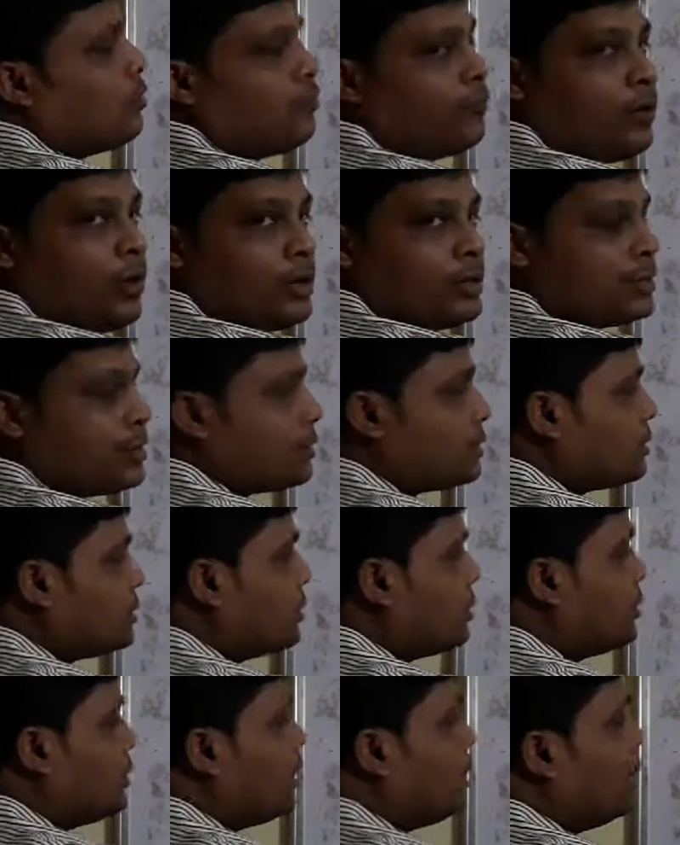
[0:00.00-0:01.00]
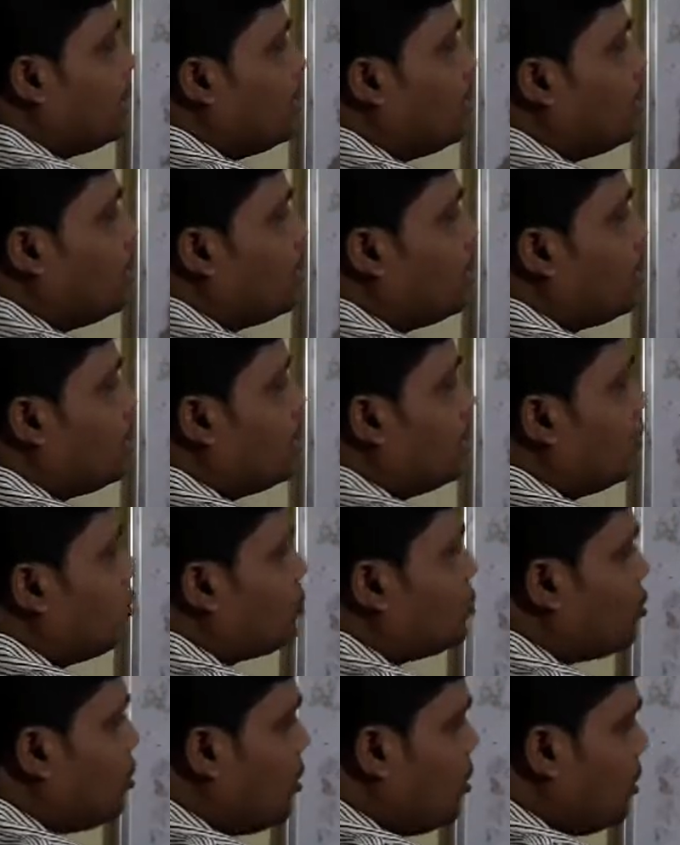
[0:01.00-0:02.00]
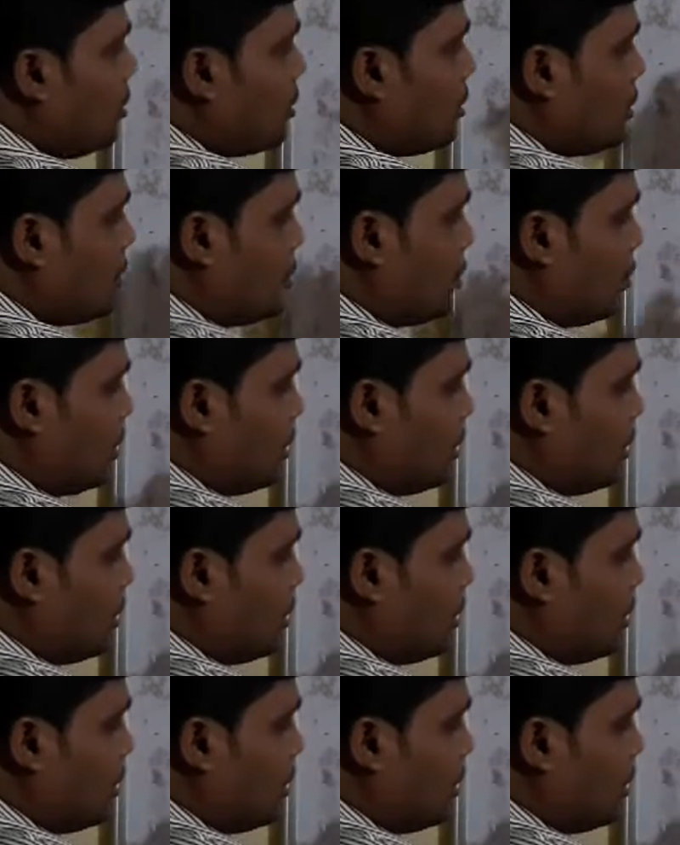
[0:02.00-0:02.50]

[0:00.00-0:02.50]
False. So